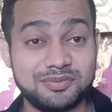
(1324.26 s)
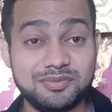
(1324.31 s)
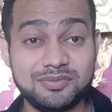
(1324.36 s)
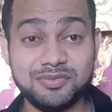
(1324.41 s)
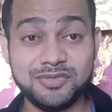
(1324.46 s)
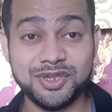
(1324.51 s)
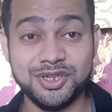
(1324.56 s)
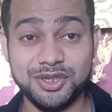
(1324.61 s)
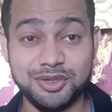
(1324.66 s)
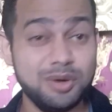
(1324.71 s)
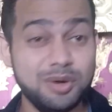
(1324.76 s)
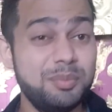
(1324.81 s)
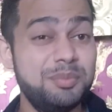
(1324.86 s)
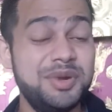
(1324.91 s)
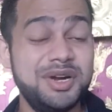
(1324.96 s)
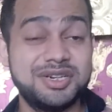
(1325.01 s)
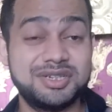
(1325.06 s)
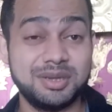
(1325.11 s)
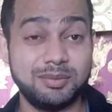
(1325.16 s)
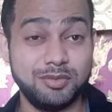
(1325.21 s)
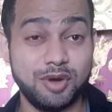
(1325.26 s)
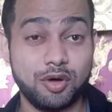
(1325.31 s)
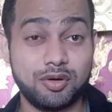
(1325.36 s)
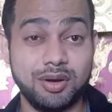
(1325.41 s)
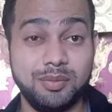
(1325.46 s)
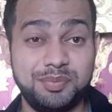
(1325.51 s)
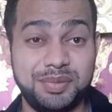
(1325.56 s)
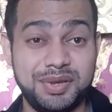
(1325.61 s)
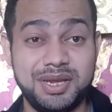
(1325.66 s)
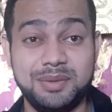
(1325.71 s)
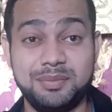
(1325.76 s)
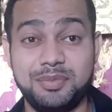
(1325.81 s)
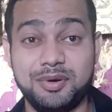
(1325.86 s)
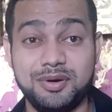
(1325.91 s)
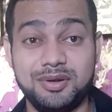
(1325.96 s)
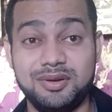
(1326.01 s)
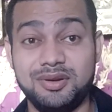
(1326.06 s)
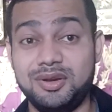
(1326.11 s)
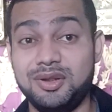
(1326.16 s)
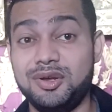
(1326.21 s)
meet some local
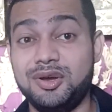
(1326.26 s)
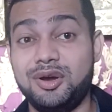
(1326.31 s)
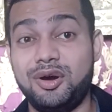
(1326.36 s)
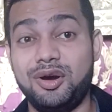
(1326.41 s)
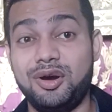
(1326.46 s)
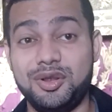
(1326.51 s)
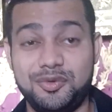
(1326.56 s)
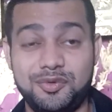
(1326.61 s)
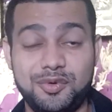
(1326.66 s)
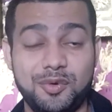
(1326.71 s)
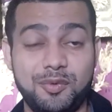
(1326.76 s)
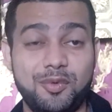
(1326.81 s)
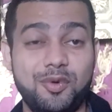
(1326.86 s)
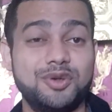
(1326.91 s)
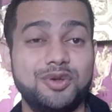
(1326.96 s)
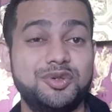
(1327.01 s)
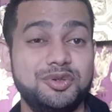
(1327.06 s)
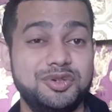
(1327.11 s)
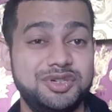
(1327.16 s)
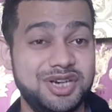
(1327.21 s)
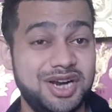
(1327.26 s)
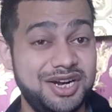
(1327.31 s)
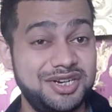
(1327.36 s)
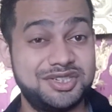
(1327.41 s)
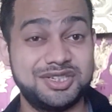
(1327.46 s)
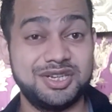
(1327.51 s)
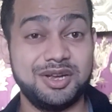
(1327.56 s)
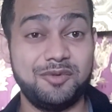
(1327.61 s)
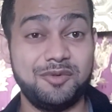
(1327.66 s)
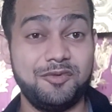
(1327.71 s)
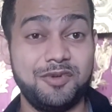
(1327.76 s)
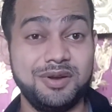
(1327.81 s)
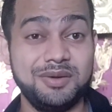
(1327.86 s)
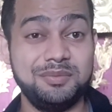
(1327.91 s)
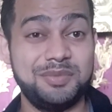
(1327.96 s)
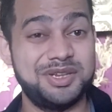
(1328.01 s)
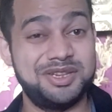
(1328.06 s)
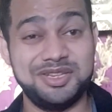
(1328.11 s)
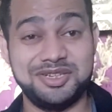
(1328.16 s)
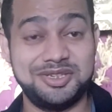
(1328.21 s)
people or if you want to date someone.
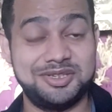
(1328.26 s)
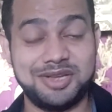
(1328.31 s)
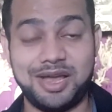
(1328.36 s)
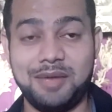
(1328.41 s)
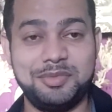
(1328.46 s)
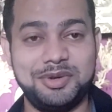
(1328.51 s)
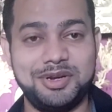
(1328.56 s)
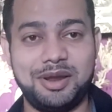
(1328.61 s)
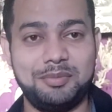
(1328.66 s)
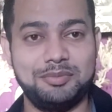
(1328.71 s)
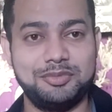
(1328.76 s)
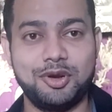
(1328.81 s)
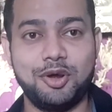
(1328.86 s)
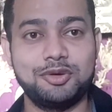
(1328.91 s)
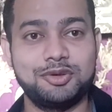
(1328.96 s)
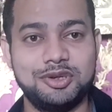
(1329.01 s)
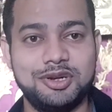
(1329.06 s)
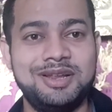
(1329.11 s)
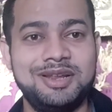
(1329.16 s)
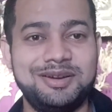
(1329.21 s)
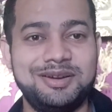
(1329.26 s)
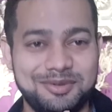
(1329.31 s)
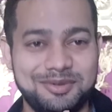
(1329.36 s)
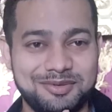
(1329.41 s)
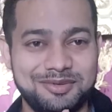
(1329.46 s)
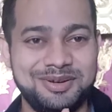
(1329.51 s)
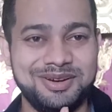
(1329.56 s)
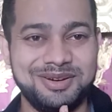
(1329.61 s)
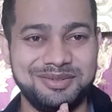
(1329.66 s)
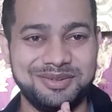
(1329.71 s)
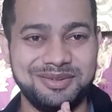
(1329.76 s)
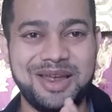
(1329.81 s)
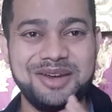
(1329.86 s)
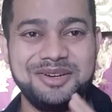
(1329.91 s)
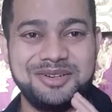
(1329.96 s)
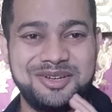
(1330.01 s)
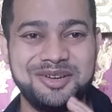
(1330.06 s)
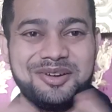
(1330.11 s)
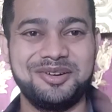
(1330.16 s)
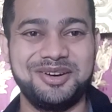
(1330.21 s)
But this, I mean, I'm not
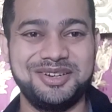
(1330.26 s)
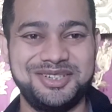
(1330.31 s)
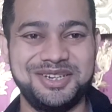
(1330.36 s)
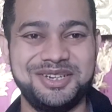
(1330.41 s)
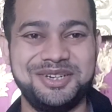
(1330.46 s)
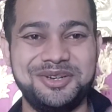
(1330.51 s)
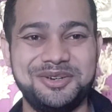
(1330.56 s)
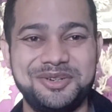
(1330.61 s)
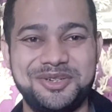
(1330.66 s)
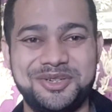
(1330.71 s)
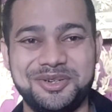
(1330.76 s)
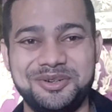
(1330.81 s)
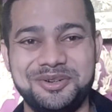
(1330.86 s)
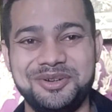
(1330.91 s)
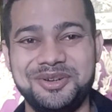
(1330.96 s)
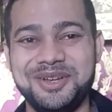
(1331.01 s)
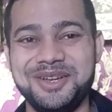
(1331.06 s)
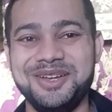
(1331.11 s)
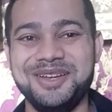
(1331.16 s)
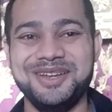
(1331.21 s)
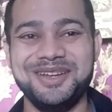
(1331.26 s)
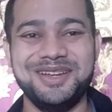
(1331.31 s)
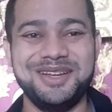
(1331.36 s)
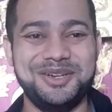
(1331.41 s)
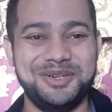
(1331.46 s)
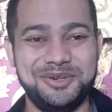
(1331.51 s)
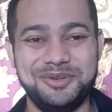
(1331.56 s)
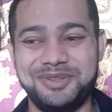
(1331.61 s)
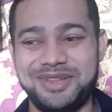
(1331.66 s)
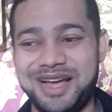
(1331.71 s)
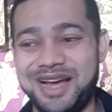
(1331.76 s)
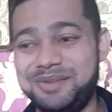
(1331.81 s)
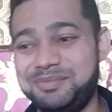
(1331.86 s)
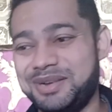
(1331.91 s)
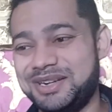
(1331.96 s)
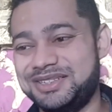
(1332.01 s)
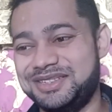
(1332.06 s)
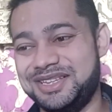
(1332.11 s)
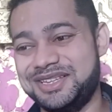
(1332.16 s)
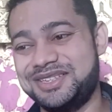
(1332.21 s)
encouraging you to do that,
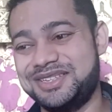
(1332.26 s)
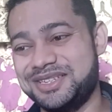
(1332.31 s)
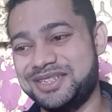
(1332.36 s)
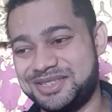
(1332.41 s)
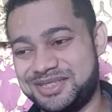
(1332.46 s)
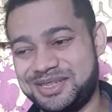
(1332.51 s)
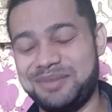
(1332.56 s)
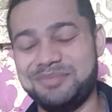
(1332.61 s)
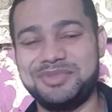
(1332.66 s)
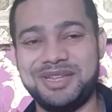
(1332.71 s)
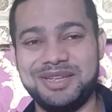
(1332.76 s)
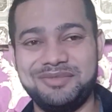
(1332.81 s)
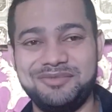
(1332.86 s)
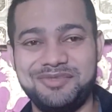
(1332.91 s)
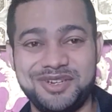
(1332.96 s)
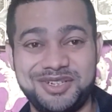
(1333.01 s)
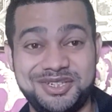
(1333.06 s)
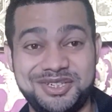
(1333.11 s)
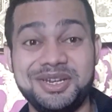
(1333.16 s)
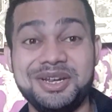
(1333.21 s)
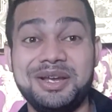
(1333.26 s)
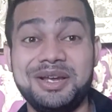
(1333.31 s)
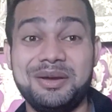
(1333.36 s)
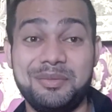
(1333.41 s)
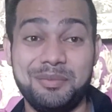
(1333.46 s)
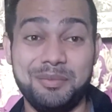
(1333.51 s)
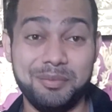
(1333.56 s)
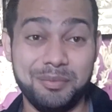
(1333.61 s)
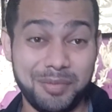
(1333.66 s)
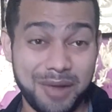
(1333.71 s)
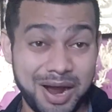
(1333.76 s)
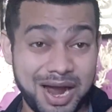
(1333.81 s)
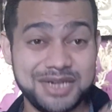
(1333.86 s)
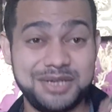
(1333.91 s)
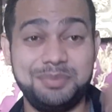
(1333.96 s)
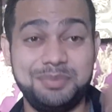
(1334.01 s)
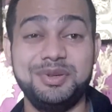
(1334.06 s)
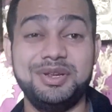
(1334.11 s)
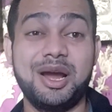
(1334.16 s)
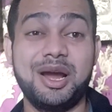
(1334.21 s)
but this is something which
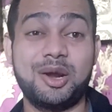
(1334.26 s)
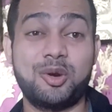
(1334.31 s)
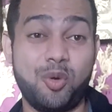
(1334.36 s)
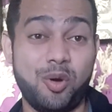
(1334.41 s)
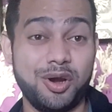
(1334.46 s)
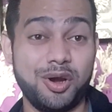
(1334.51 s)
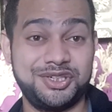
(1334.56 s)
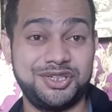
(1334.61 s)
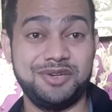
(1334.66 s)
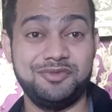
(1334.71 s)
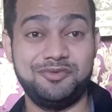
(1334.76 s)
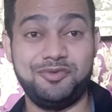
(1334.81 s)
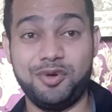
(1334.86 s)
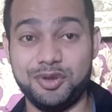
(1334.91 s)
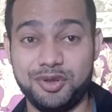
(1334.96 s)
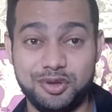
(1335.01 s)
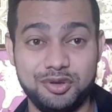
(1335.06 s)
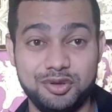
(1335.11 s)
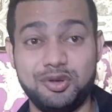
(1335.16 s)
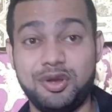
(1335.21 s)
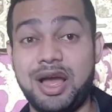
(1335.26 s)
might be a question for you. You